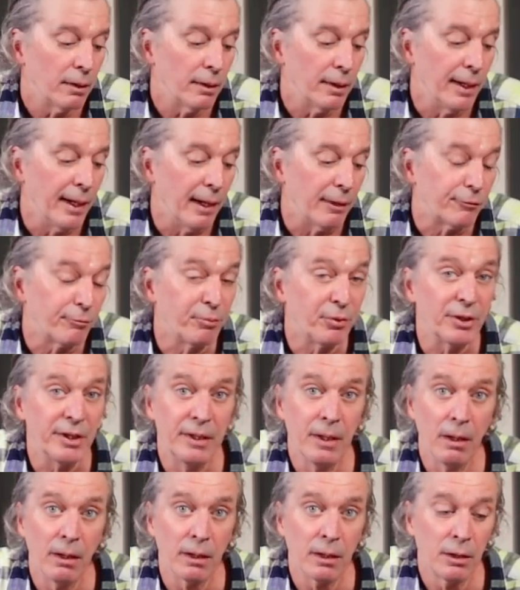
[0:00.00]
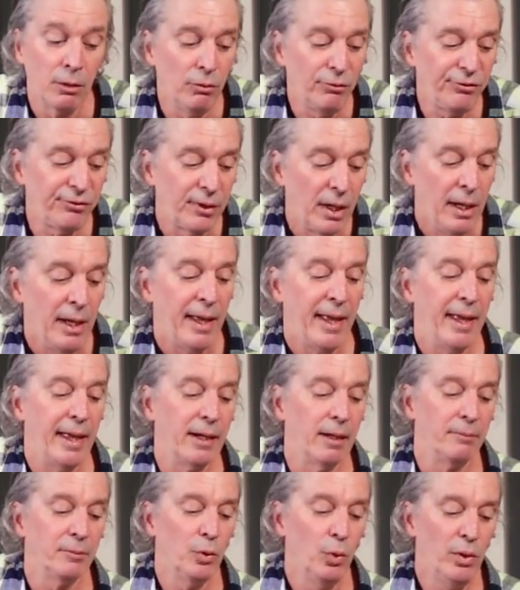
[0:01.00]
That's pretty darn close.
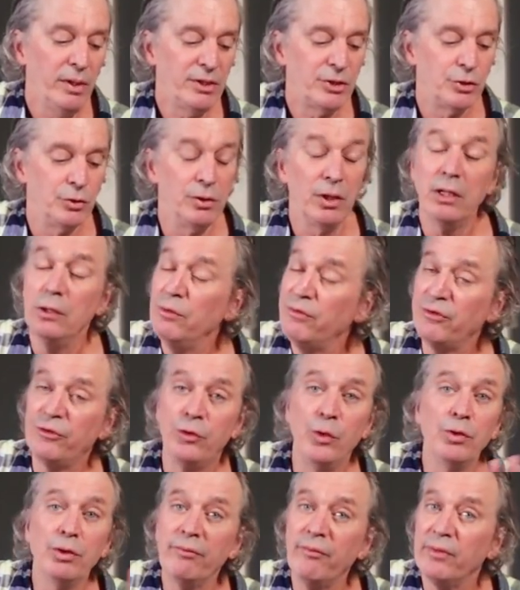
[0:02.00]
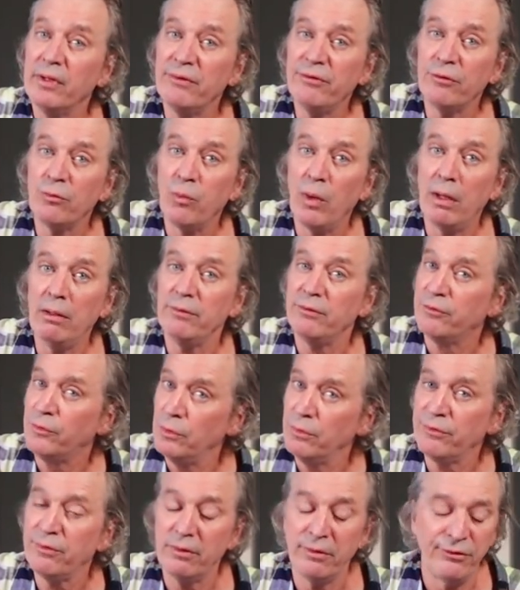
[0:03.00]
And I'm going to, you can use a tuner for this as well. The
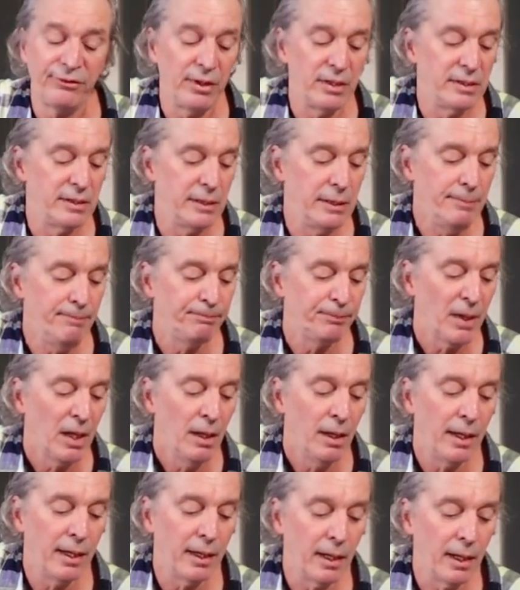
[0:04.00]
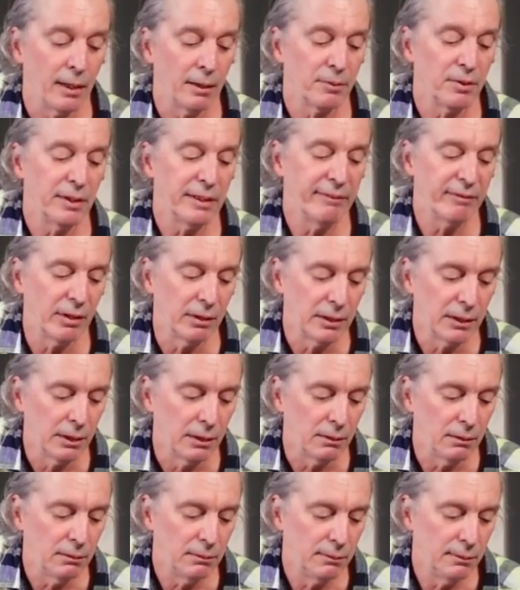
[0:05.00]
tuner's gonna say D. And I'm gonna give it a
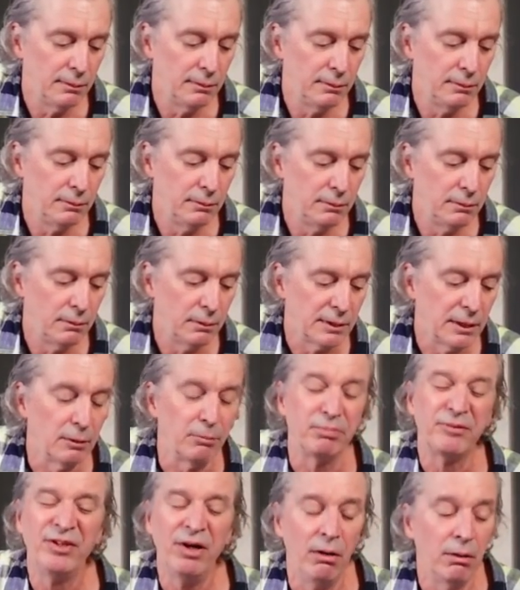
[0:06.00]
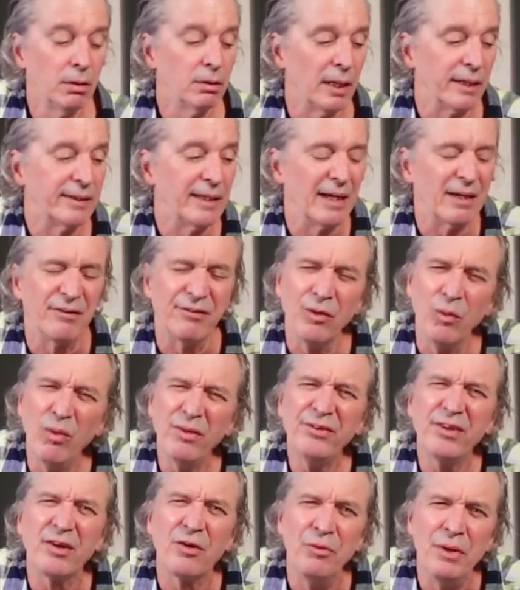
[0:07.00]
little, little tug like that because it
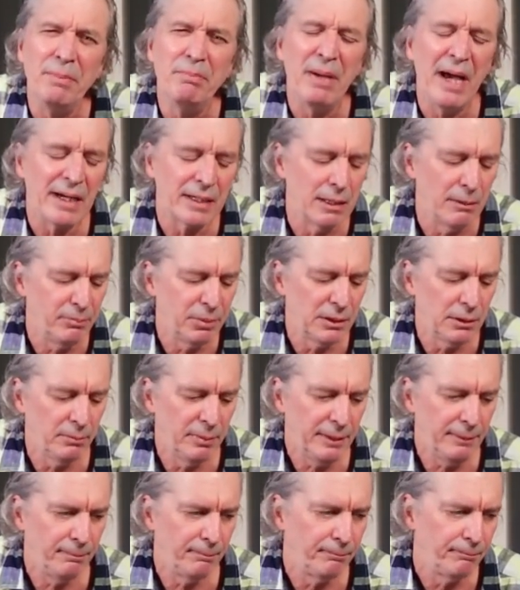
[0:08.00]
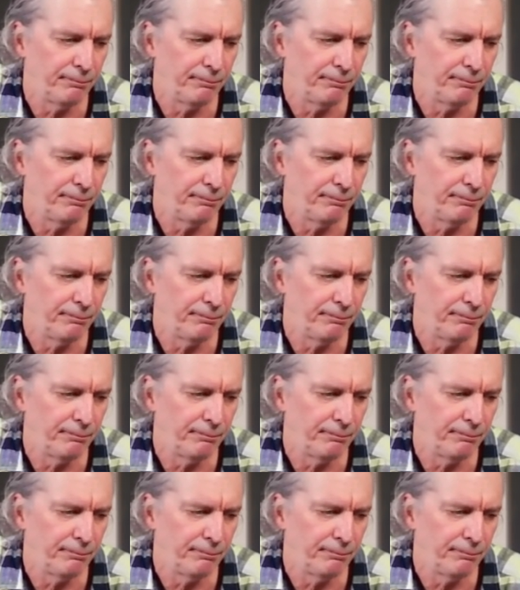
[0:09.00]
wants to creep back up a little bit.